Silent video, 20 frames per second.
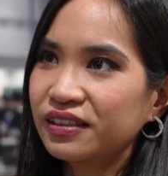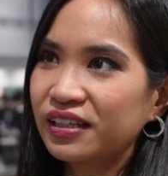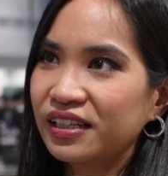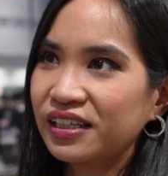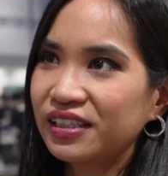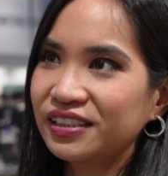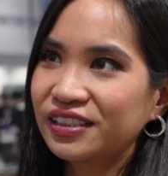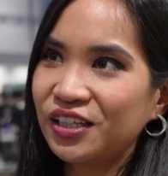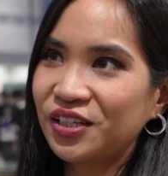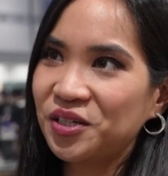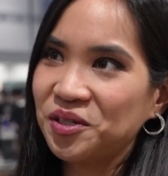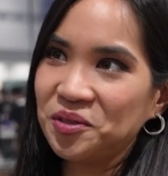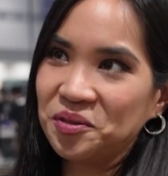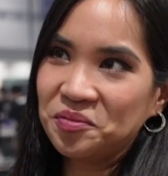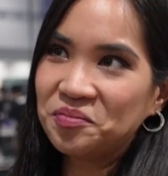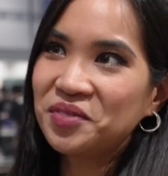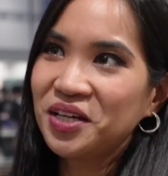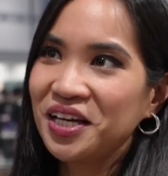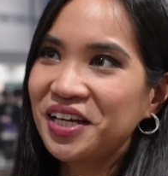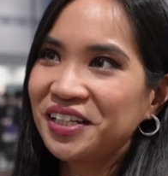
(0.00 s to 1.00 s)
Yeah, so
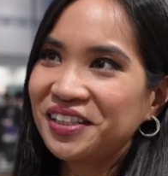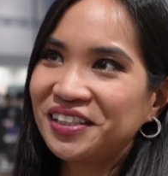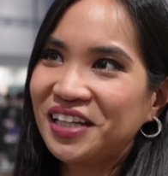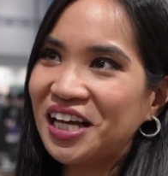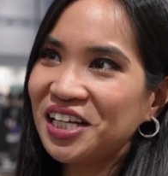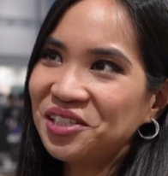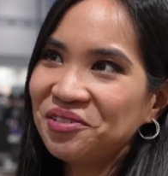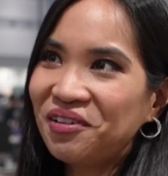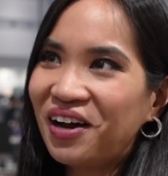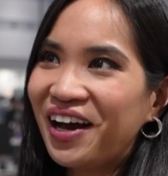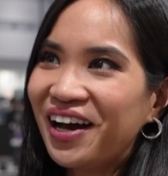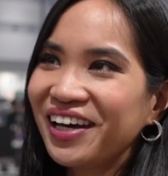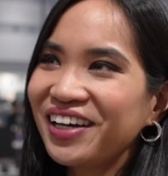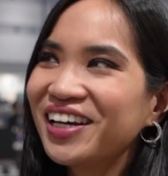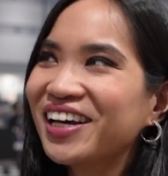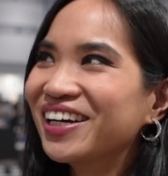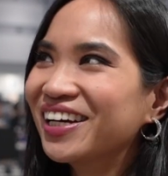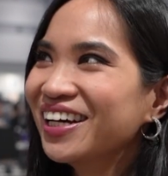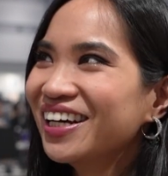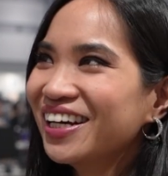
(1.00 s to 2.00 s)
that's
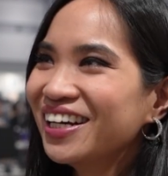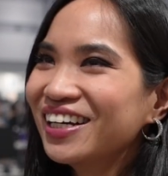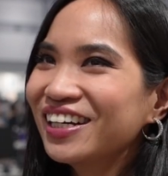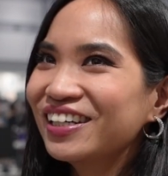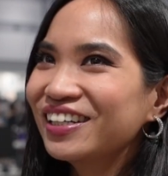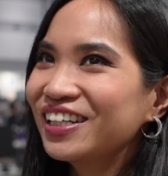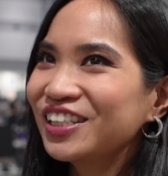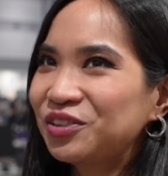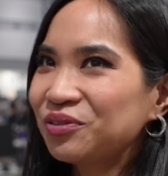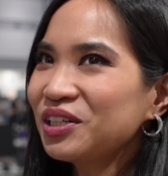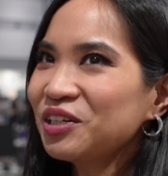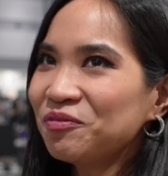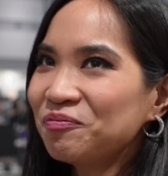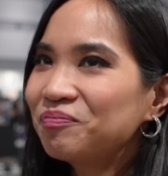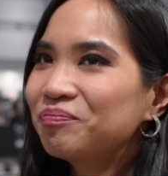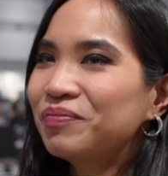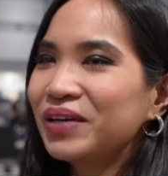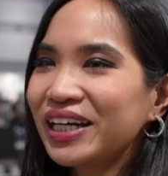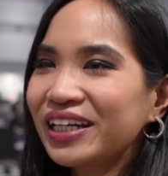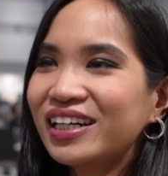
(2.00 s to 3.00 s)
why it's really
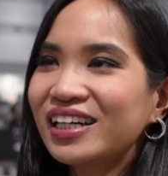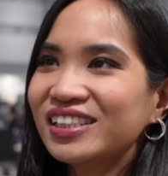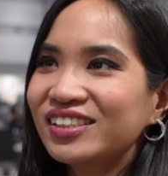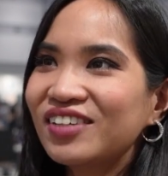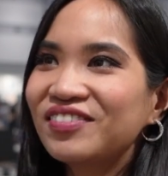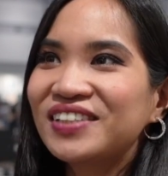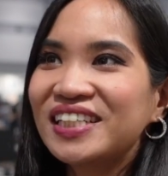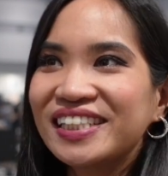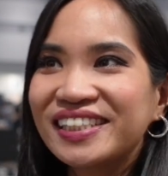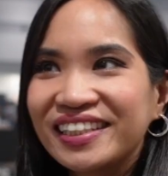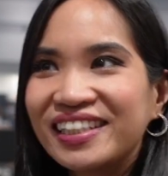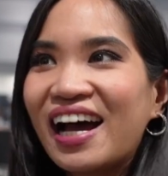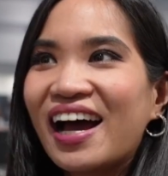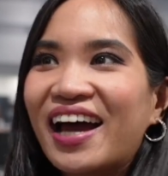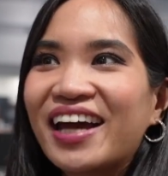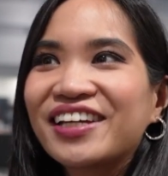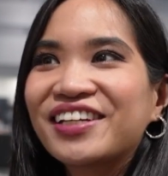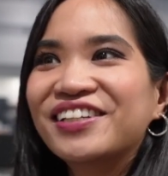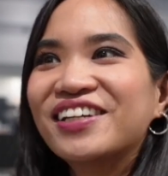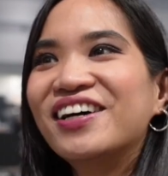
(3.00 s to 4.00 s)
because of this
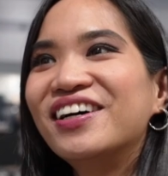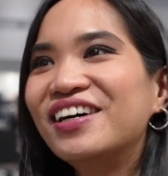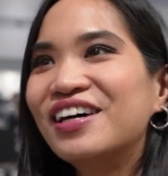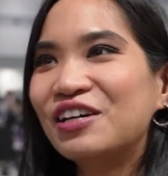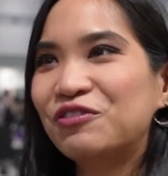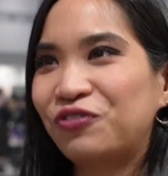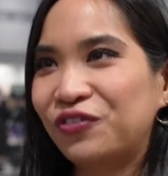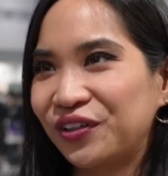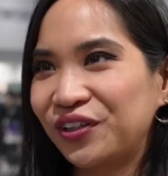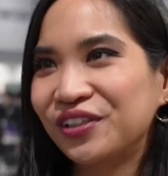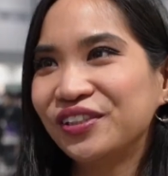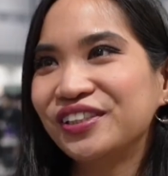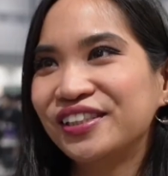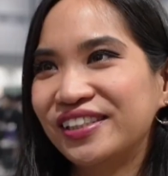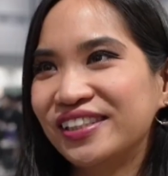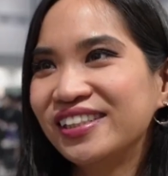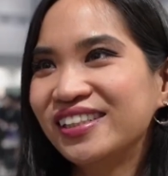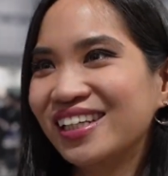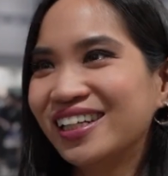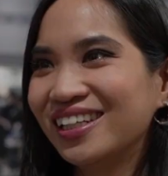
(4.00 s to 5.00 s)
guy, you know, at
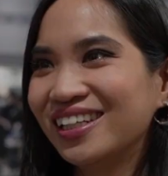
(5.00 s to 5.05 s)
first.